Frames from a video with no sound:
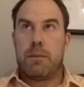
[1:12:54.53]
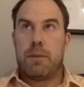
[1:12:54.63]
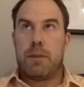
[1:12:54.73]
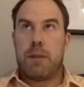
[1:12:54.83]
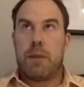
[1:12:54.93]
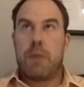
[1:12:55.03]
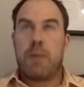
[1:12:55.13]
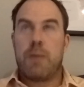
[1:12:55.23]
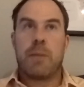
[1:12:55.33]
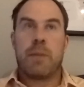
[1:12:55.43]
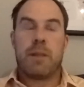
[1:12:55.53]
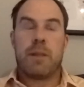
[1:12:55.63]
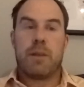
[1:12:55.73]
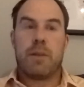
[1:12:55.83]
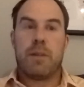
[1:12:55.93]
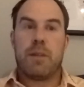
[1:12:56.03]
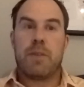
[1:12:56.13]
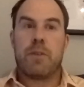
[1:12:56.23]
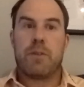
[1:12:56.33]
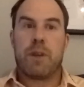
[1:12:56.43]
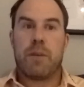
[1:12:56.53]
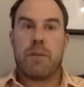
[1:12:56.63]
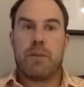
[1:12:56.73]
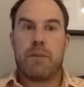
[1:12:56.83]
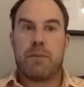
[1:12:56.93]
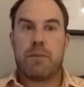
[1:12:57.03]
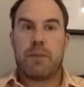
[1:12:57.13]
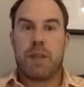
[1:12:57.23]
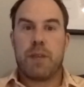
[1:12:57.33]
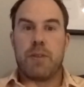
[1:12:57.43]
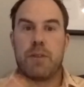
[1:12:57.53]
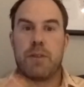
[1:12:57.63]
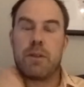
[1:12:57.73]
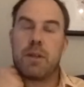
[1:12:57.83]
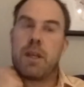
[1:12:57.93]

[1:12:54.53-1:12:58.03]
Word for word: that will be something that'll be difficult for him to get used to.